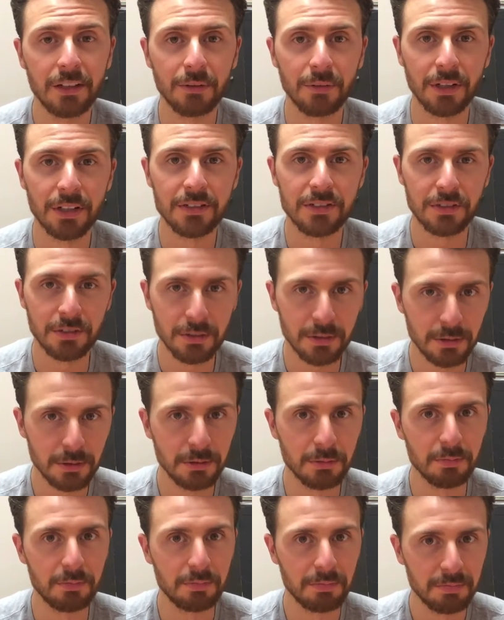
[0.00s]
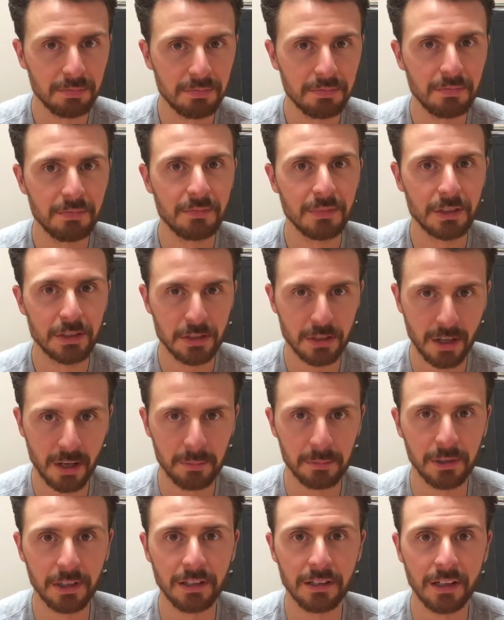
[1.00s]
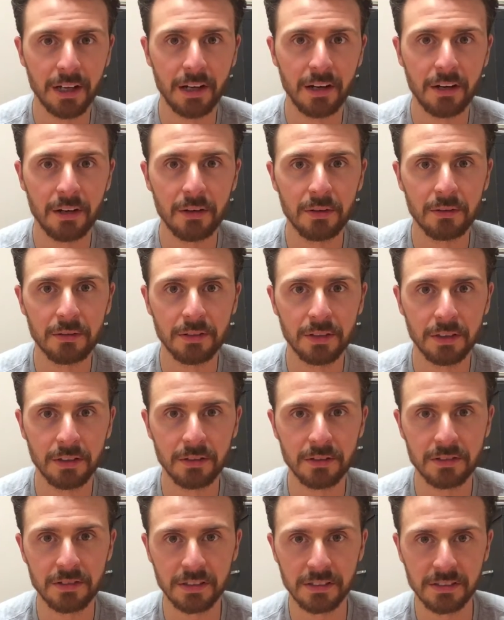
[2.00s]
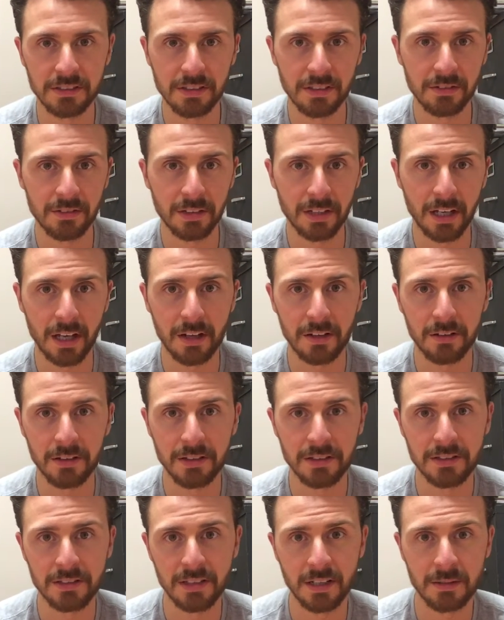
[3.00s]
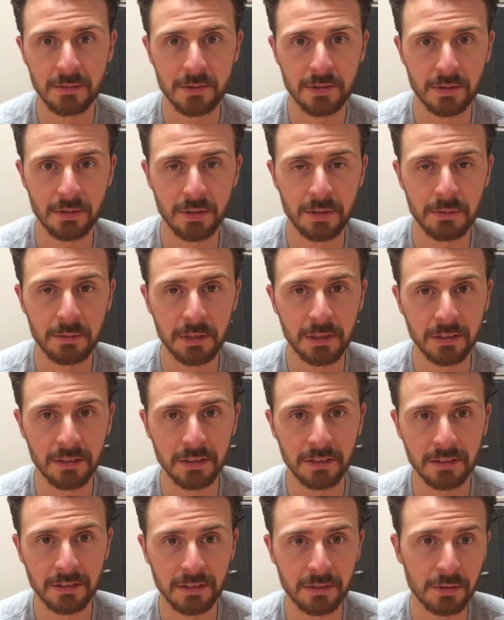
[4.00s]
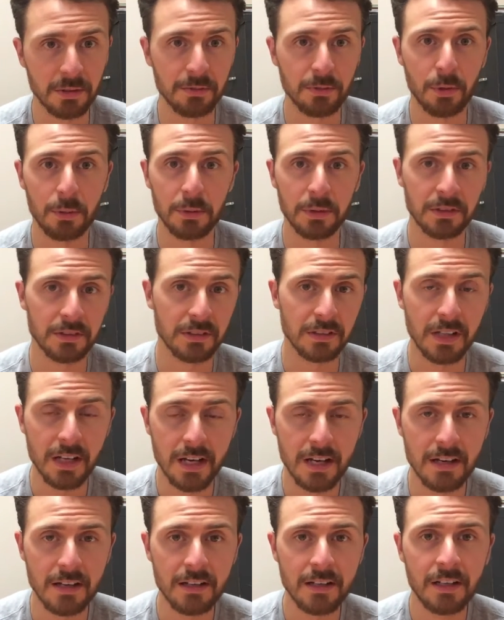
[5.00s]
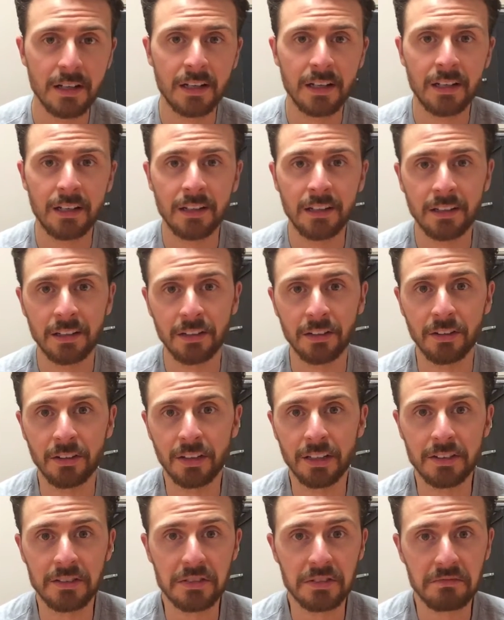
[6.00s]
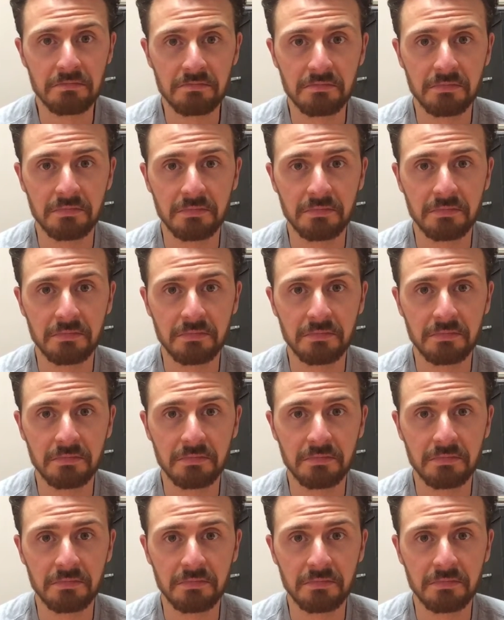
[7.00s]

right? So you extrapolate that out, 67 calories times 4 meals a day, that's